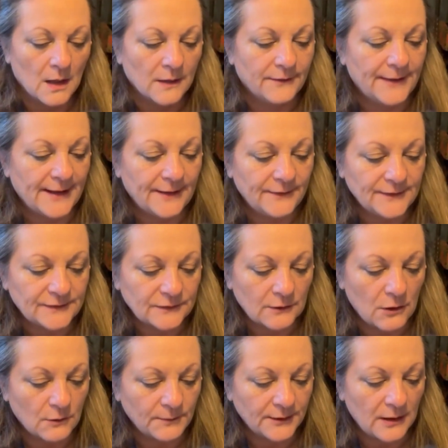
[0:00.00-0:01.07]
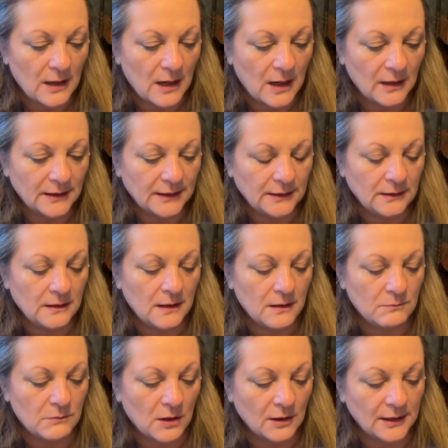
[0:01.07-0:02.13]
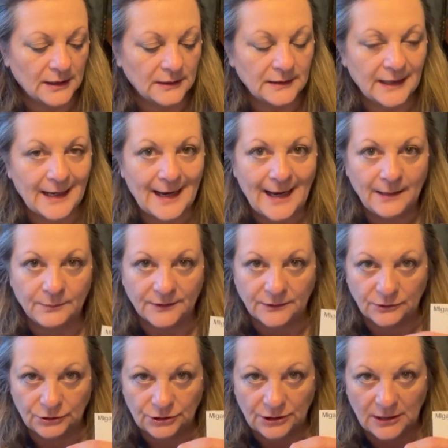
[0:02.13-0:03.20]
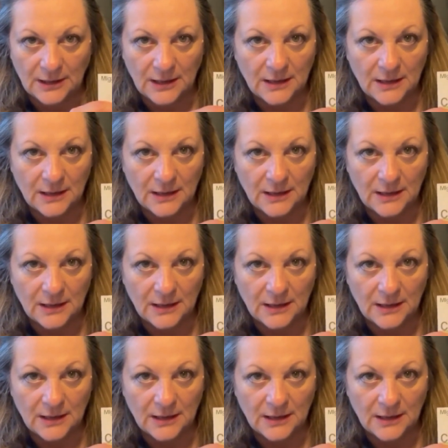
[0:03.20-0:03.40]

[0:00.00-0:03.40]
Then this Copenhagen market cabbage.